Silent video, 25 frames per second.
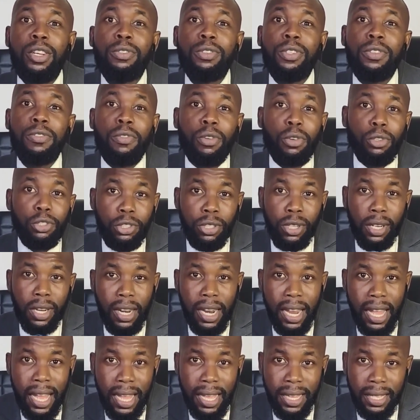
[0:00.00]

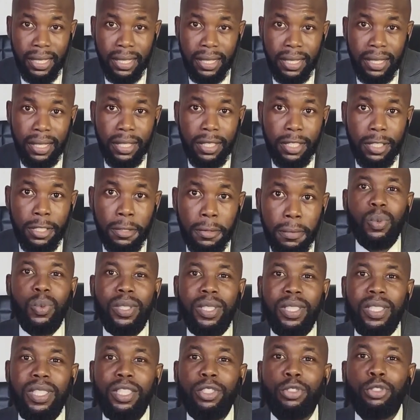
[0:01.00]
revolutionized with
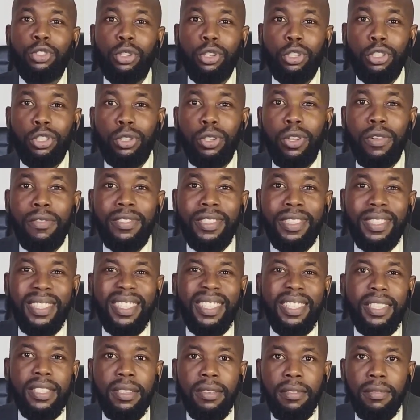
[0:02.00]
the introduction of the
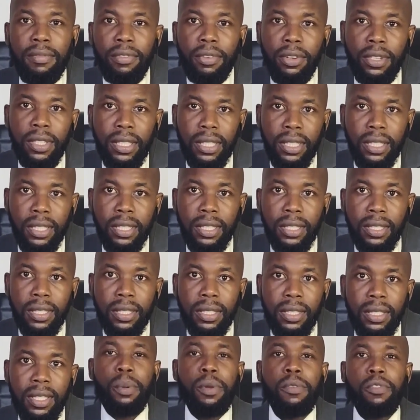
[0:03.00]
e-invoicing.
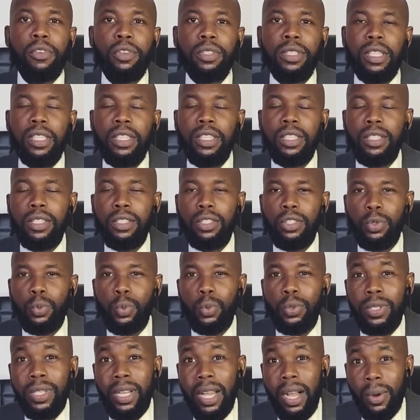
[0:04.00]
Previously, you
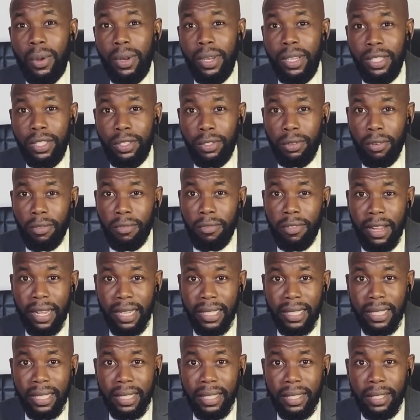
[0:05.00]
would calculate your
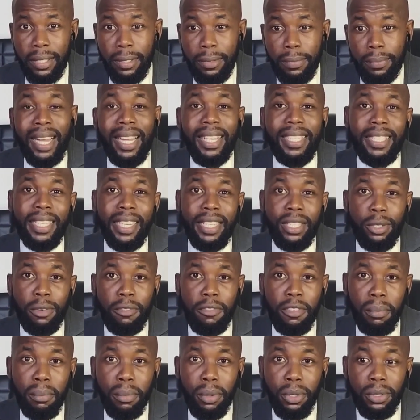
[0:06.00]
VAT at the end
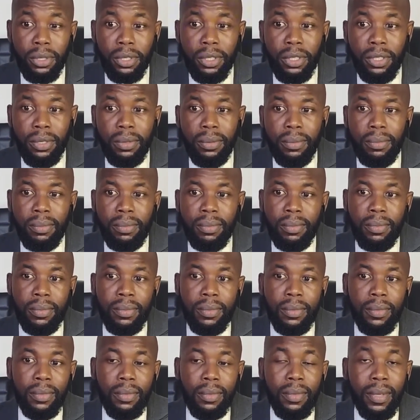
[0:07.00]
of the month
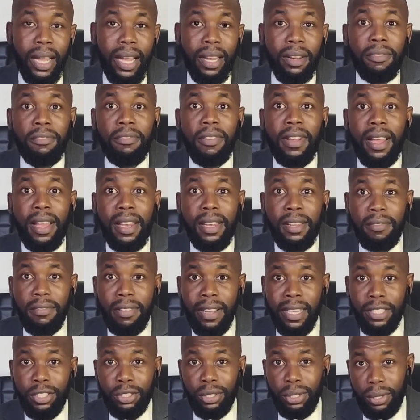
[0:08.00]
and file a
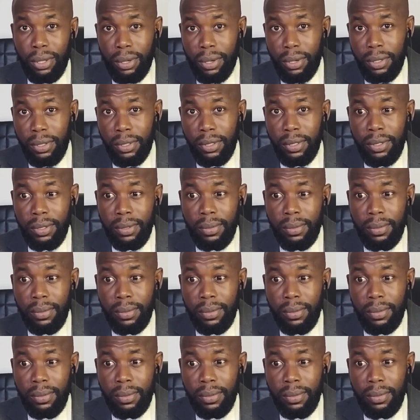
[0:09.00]
VAT return.